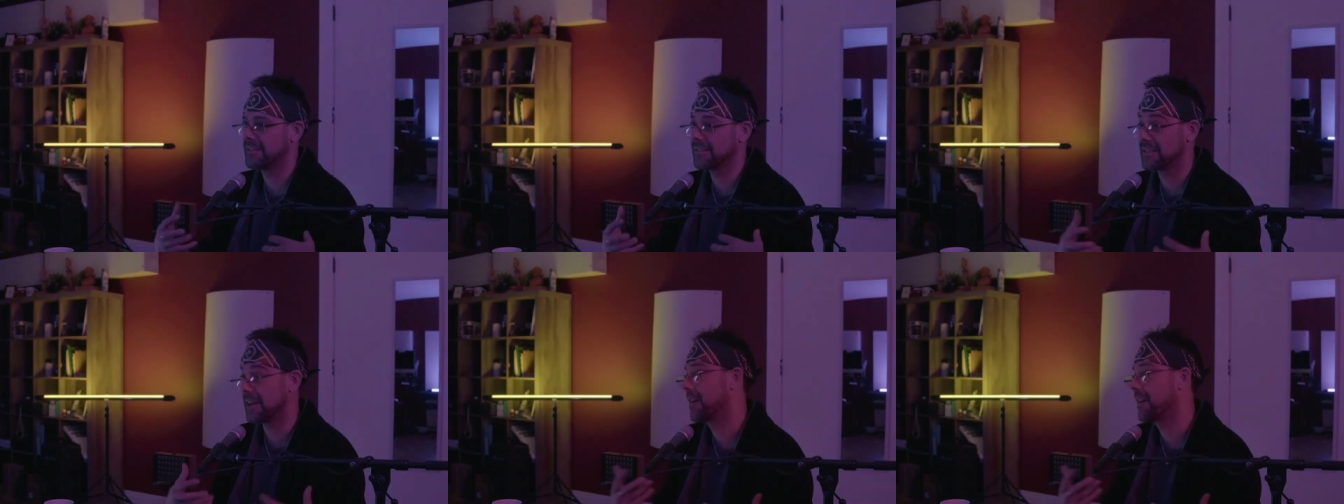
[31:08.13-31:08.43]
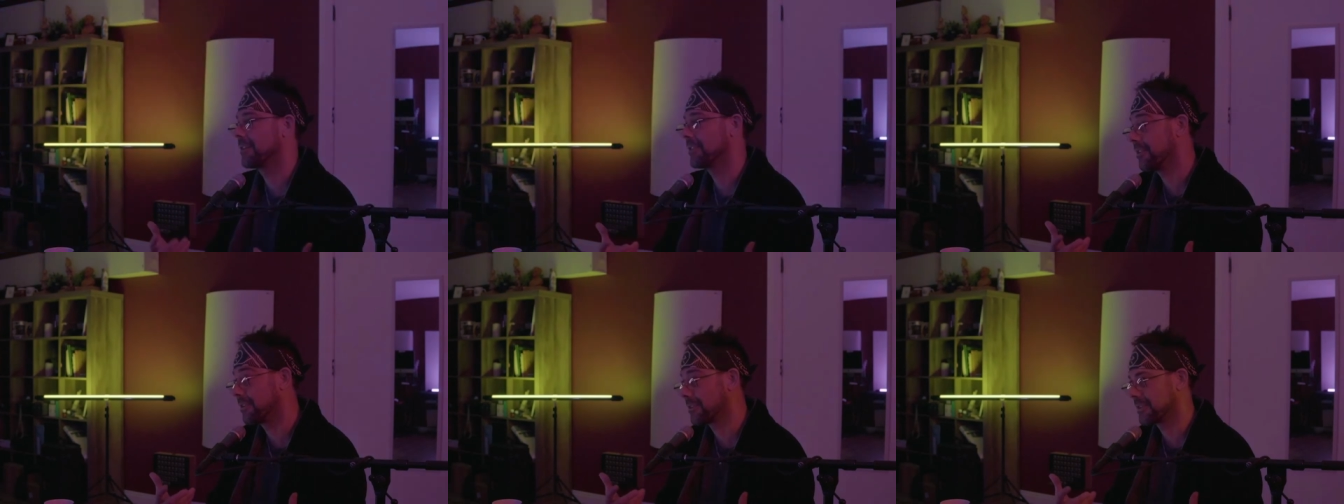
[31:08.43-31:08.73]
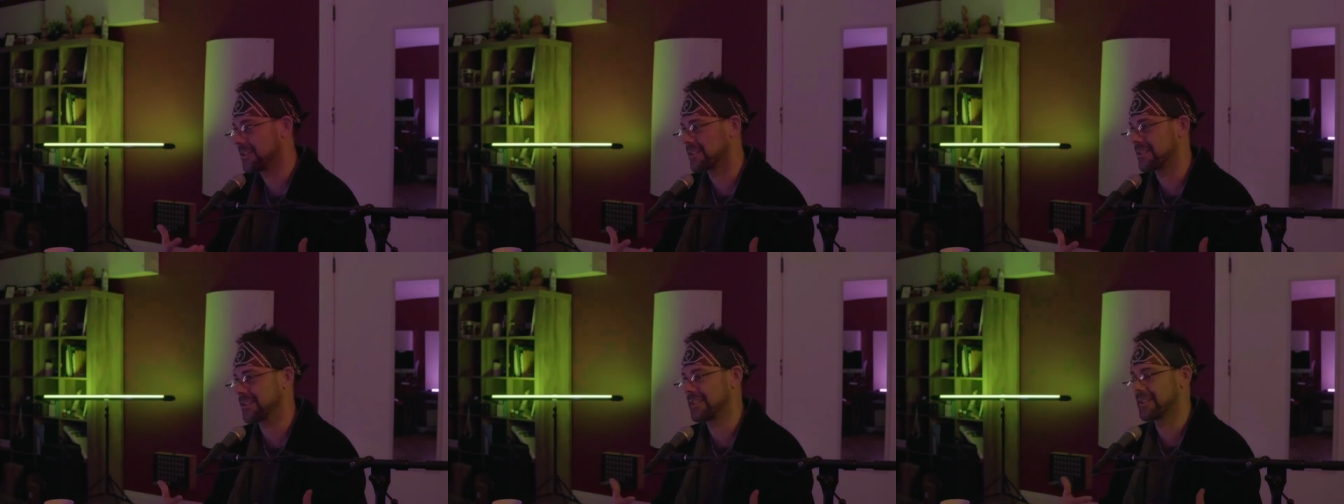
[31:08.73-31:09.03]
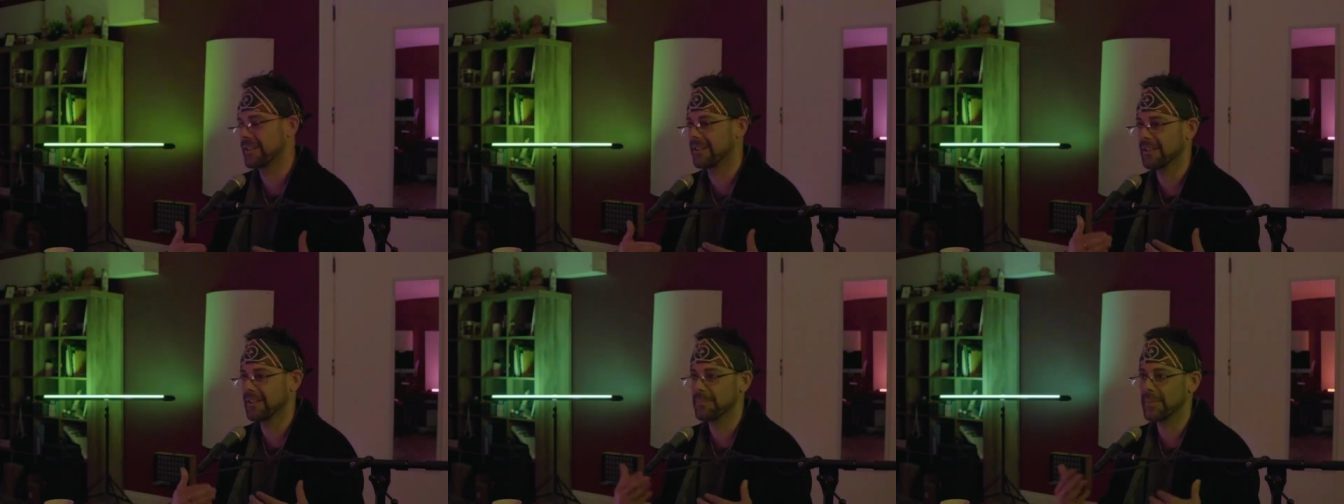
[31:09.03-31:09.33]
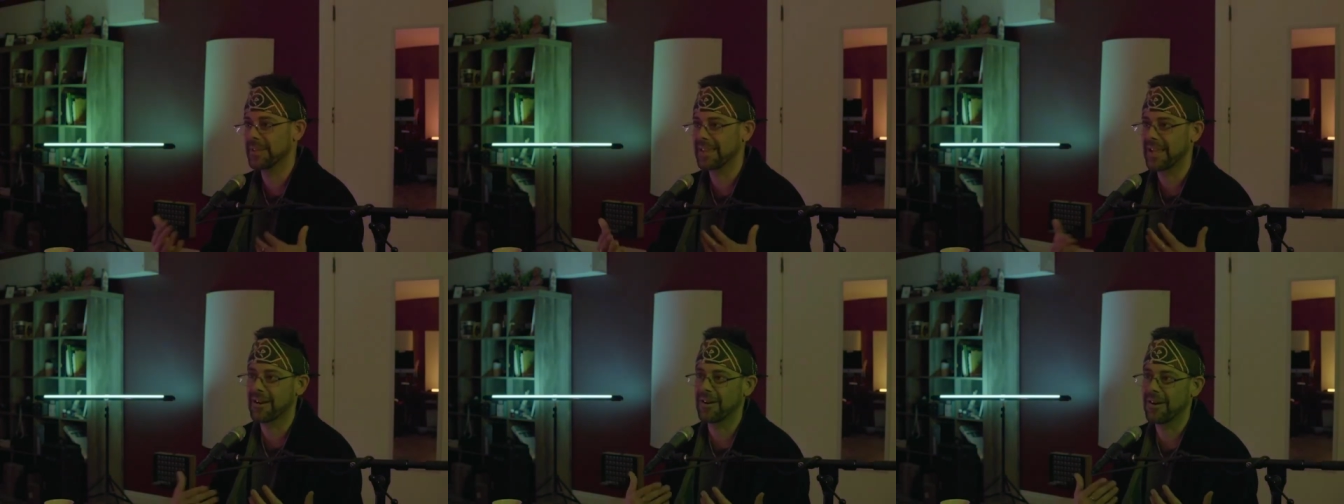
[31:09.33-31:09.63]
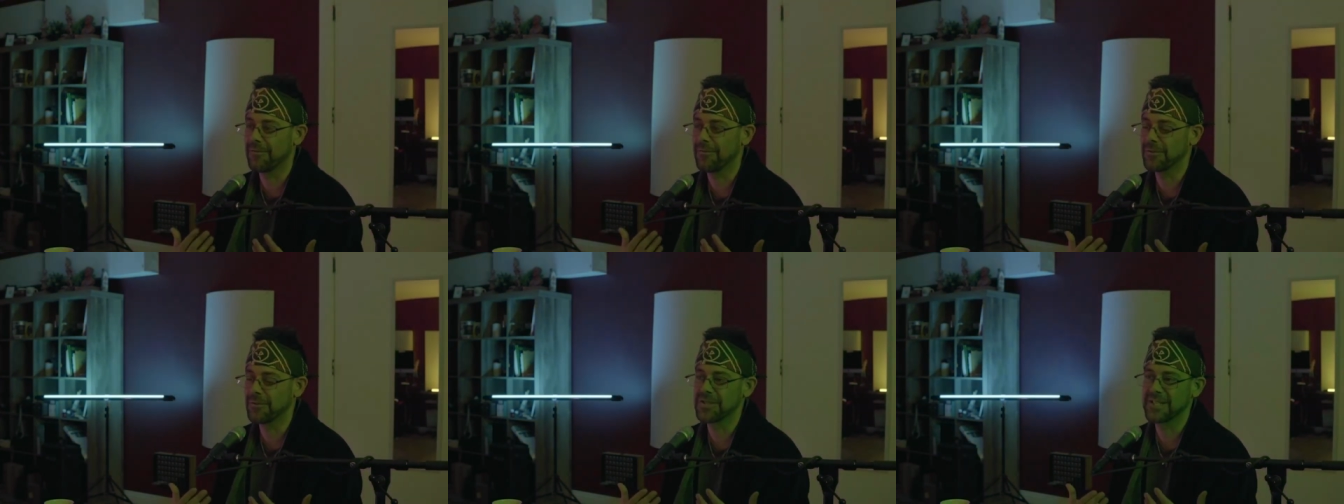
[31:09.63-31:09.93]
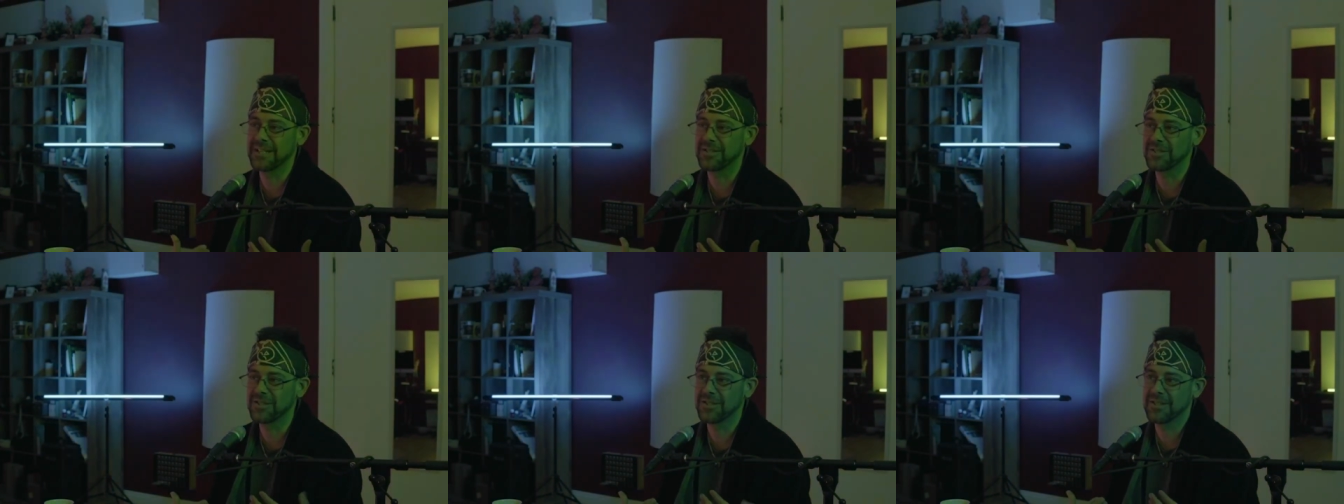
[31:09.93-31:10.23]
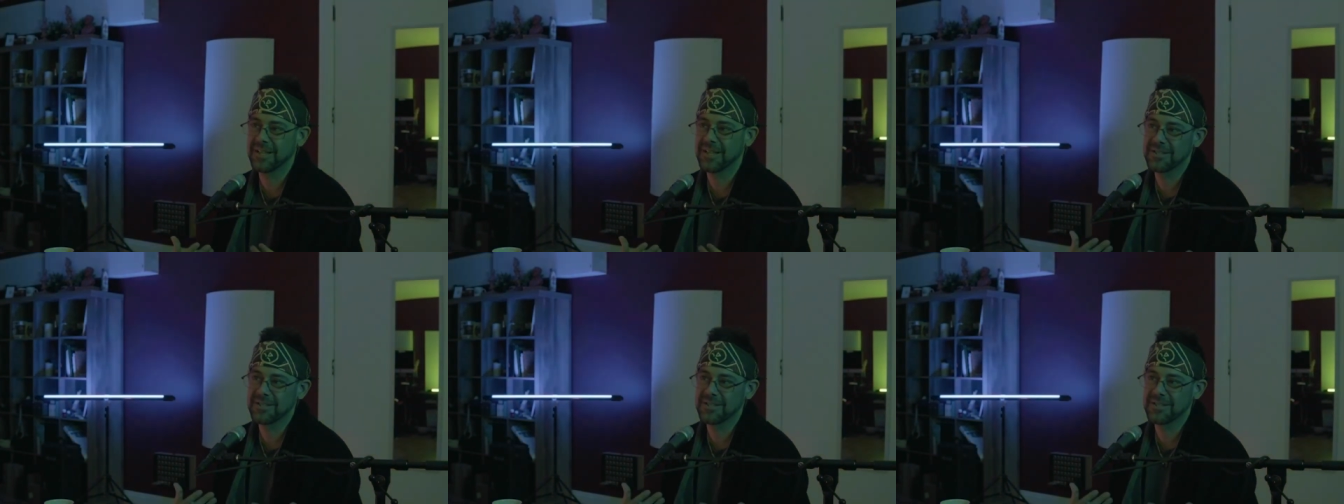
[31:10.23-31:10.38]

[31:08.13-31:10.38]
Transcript: dialogue necessarily but that conversation